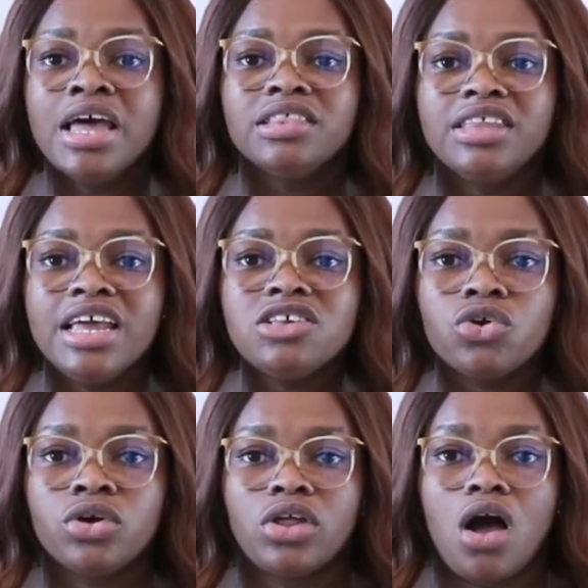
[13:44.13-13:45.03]
These
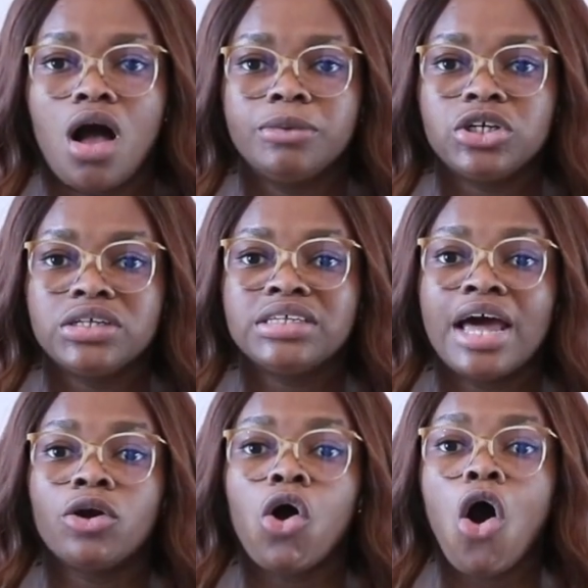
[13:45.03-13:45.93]
are the options
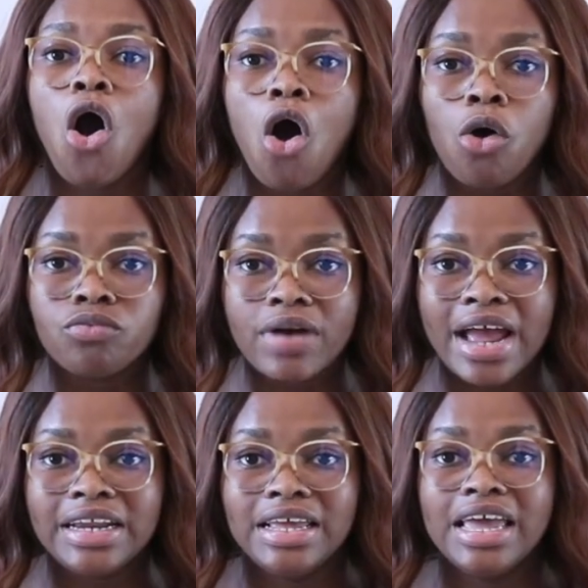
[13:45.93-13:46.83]
that are
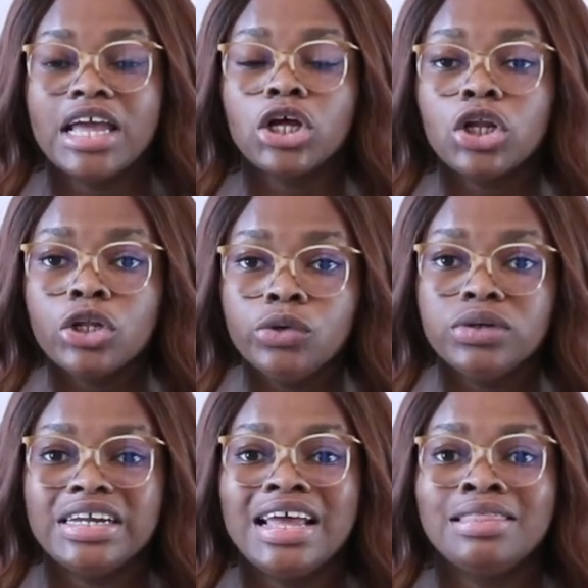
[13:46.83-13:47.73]
already
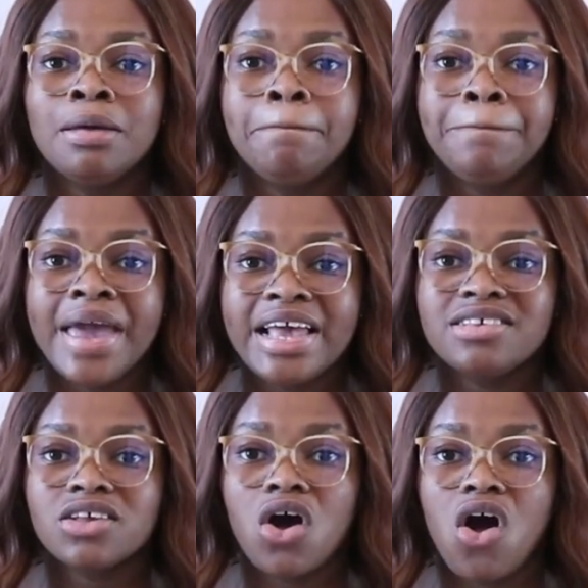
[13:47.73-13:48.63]
included in the
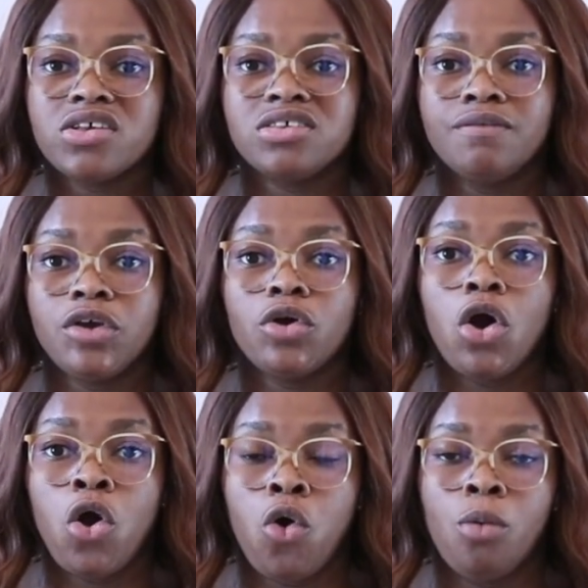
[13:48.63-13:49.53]
base cost of your
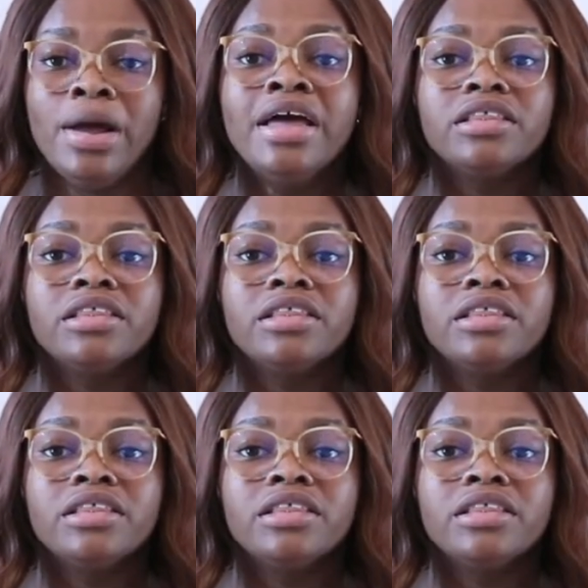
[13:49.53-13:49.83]
home.